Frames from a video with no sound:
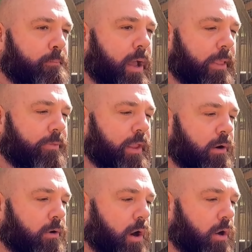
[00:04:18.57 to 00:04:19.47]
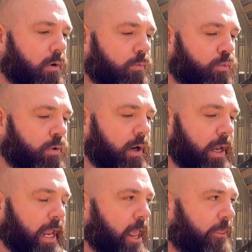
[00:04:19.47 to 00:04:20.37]
but they're
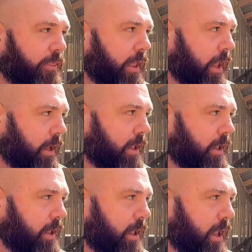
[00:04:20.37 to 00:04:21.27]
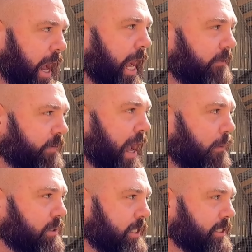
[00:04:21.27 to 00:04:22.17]
really thick. And if I
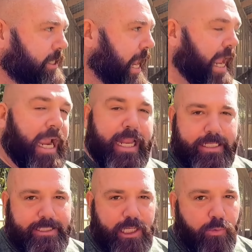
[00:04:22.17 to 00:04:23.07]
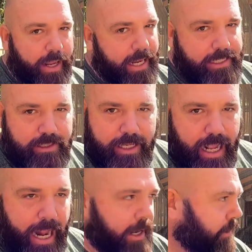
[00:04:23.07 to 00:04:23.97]
was a snake, I could so easily
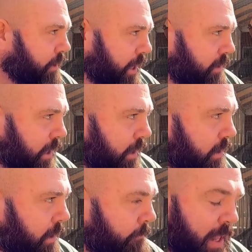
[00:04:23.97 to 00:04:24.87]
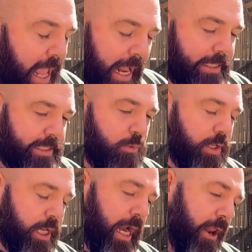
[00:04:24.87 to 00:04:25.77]
hide underneath there. And so
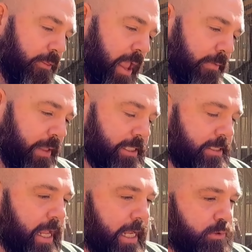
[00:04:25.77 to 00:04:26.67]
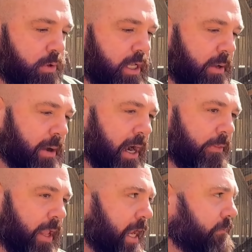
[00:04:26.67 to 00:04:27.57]
when you got to think, these snakes want to come out
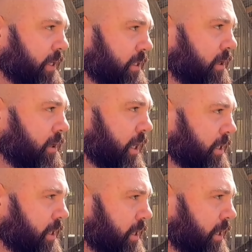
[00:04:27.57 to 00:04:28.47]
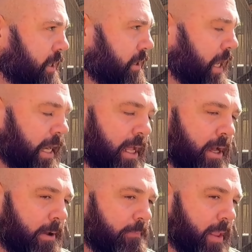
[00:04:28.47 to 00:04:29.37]
in the evenings and hunt, and
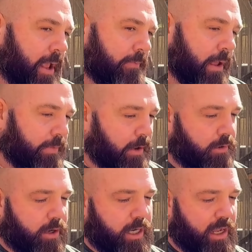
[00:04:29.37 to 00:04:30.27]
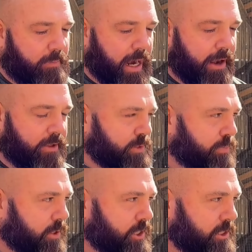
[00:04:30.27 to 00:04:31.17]
they'll come out of those
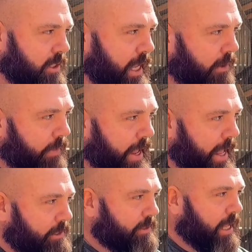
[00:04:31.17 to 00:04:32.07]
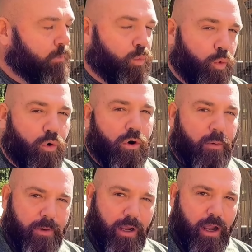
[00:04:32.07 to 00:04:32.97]
bushes, lay on the edge of that
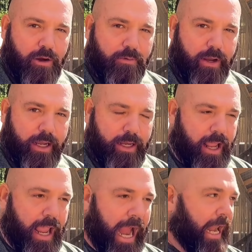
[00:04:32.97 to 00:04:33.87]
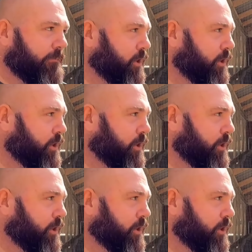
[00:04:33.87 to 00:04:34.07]
warm concrete, and